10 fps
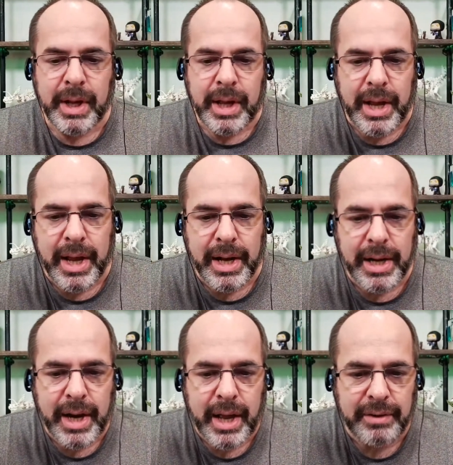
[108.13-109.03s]

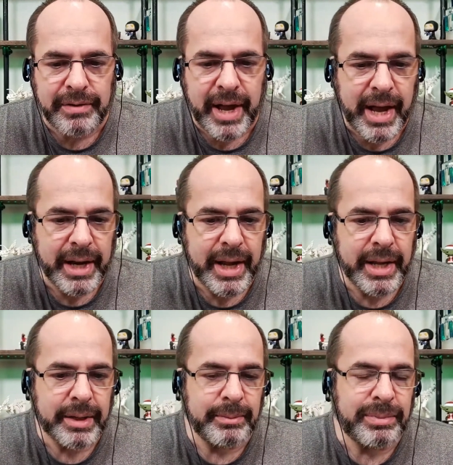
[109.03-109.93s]
and have had a
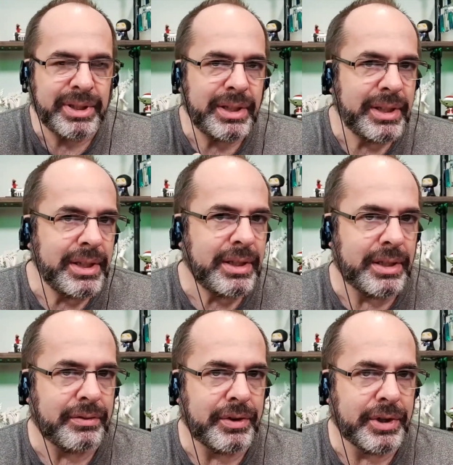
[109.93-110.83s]
completely
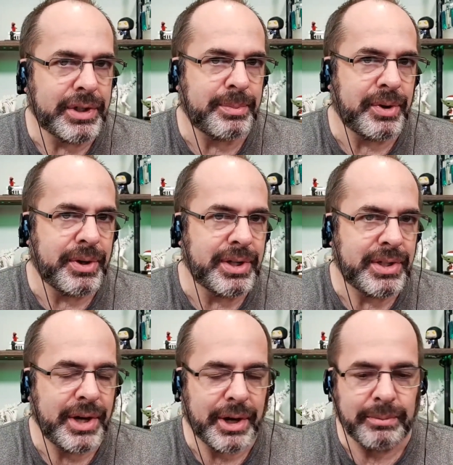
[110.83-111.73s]
different experience
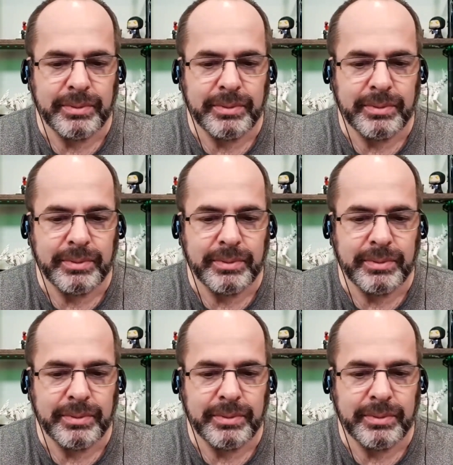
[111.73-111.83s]
there.